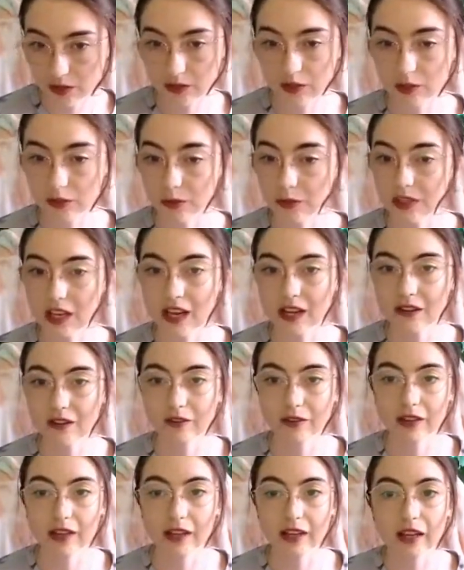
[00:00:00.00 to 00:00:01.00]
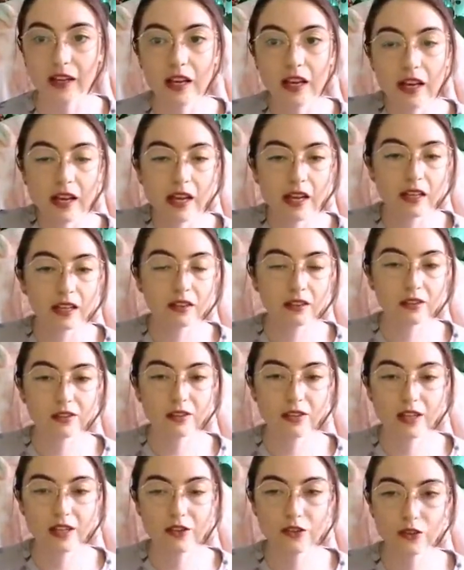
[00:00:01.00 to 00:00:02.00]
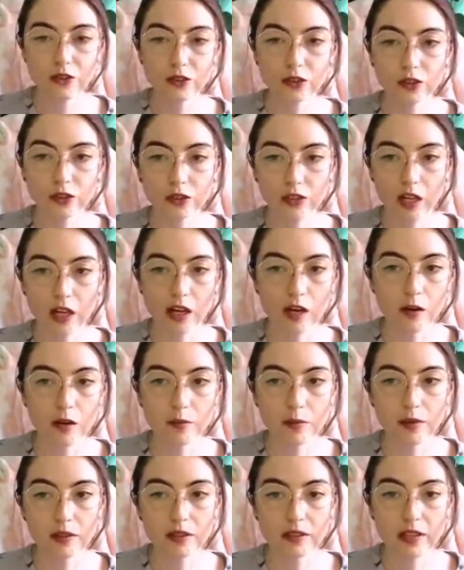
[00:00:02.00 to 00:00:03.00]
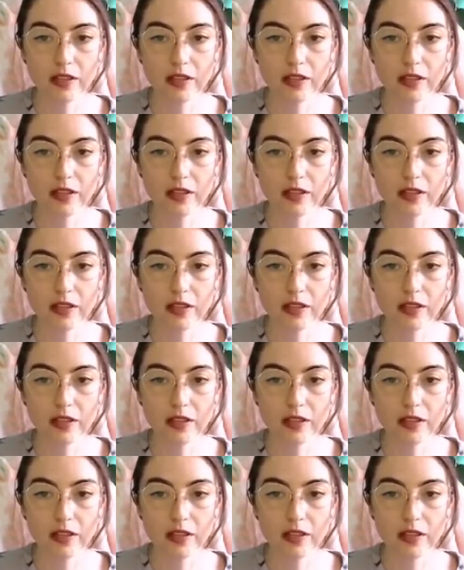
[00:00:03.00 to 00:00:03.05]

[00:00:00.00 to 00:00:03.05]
So it's kind of like a little central hub